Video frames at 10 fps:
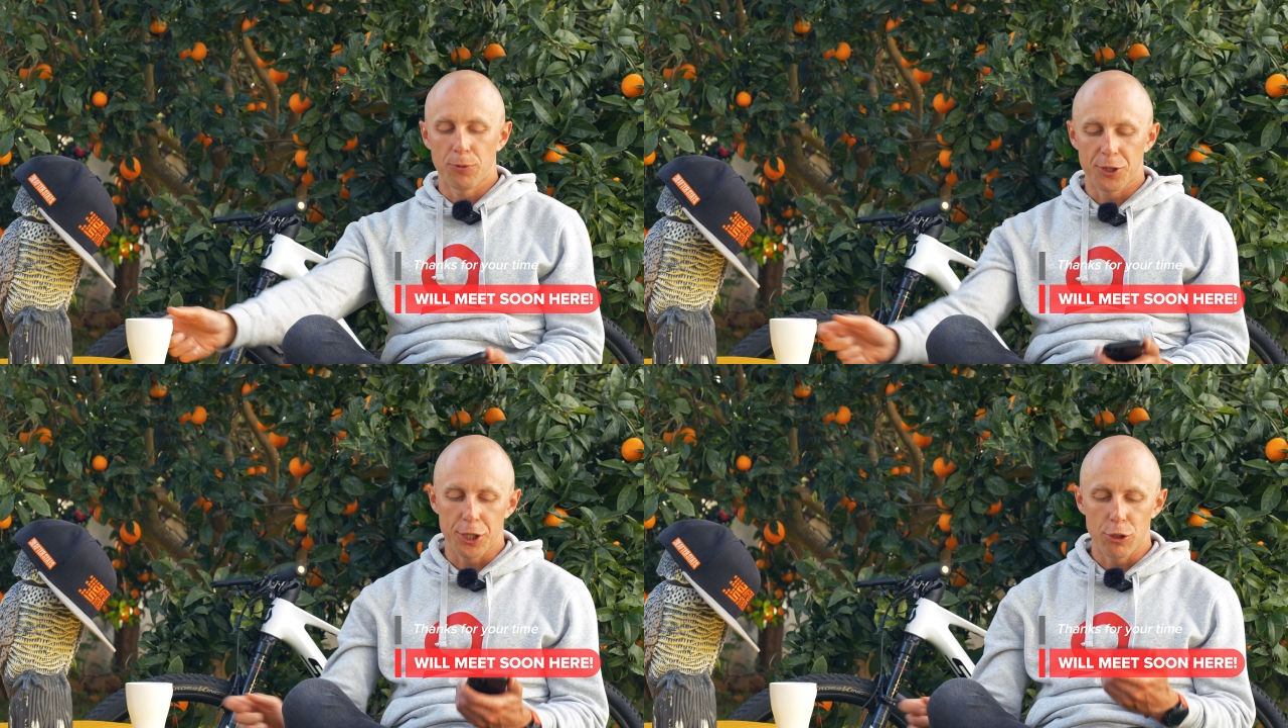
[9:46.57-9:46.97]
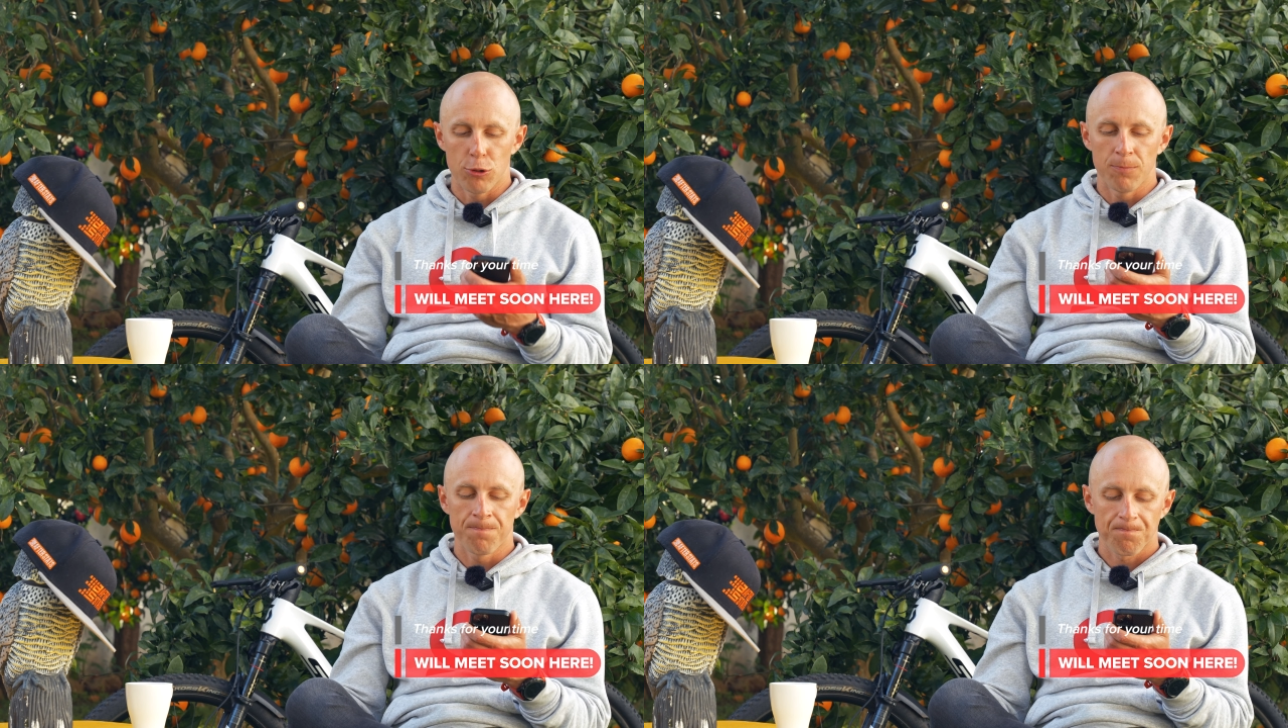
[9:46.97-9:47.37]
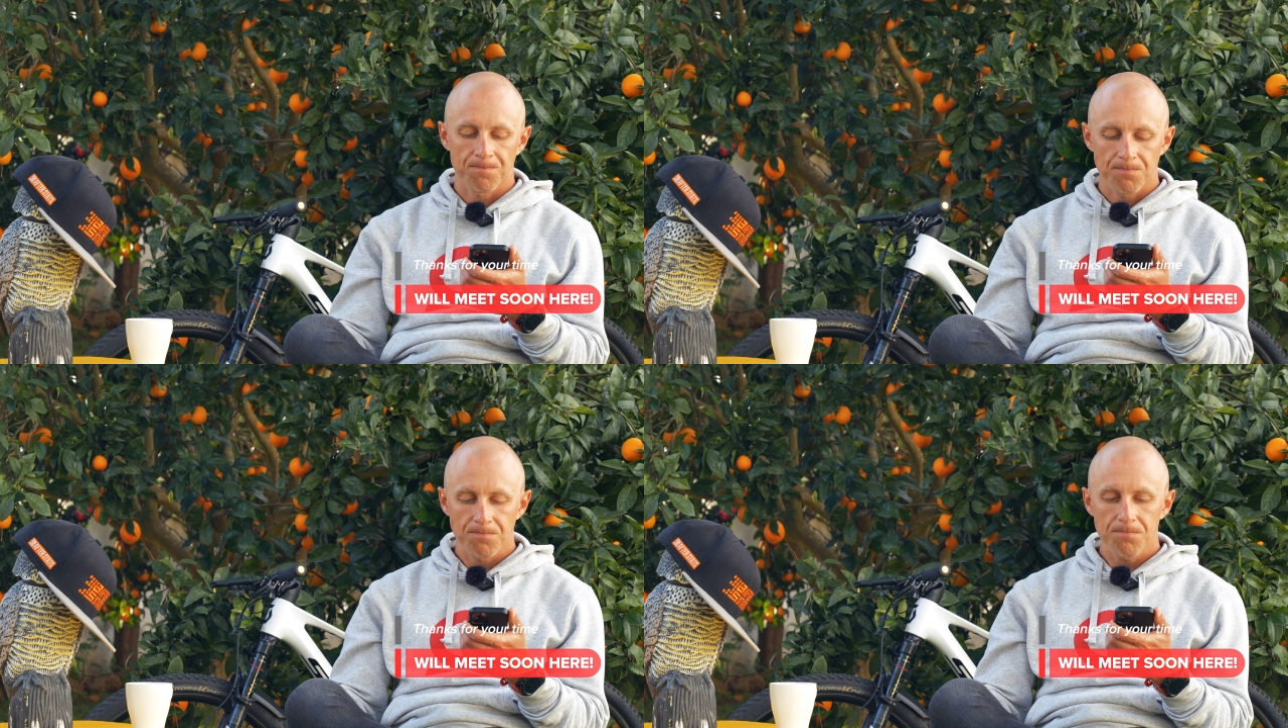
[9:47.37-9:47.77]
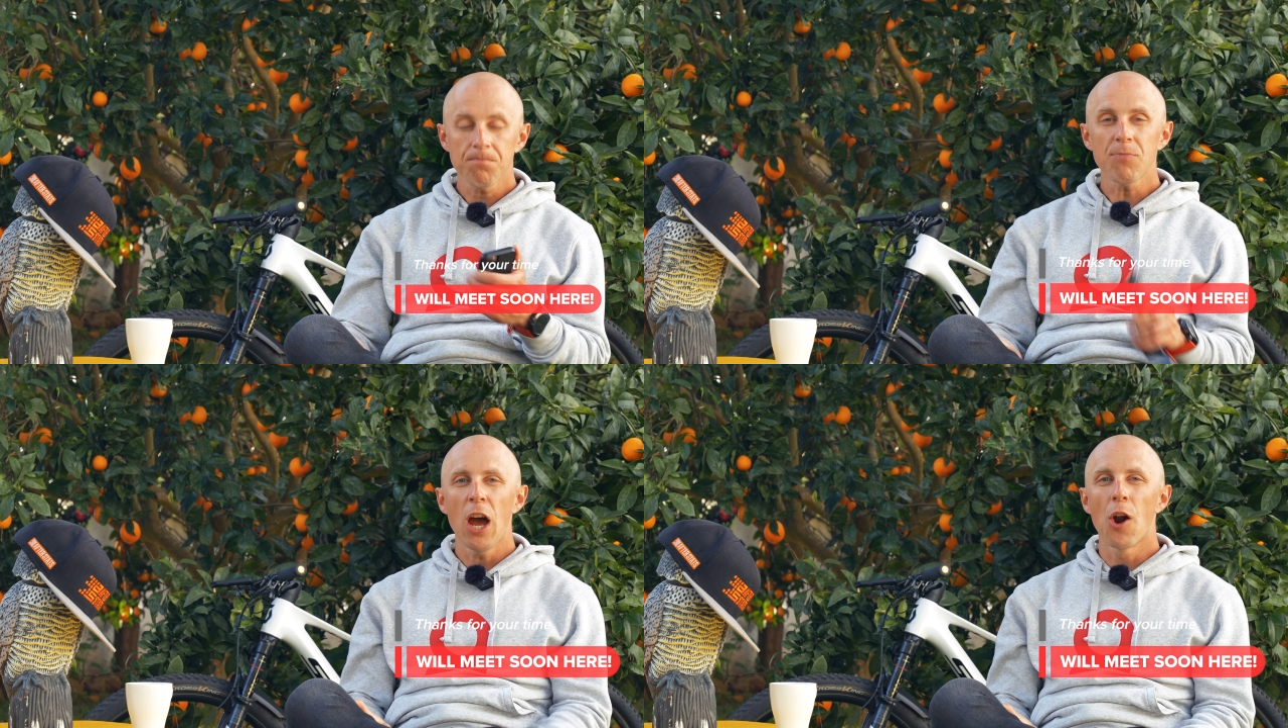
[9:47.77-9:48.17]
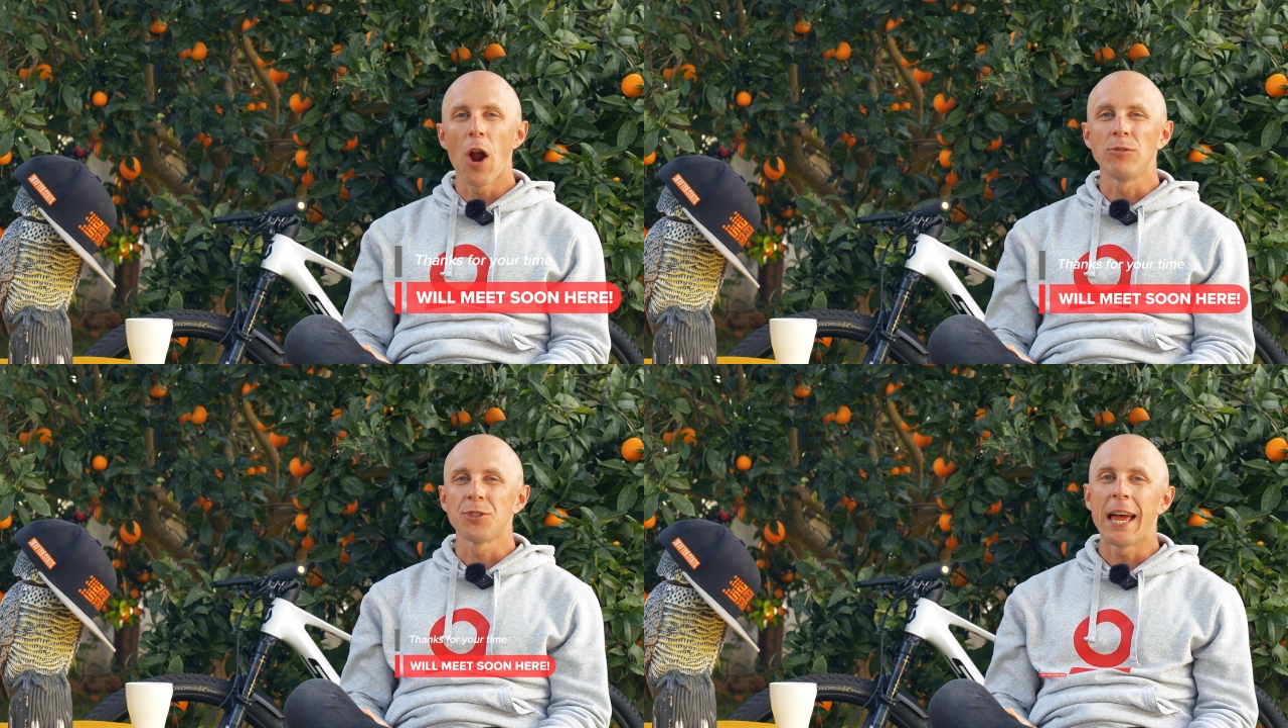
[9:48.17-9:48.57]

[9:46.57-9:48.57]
to see you around.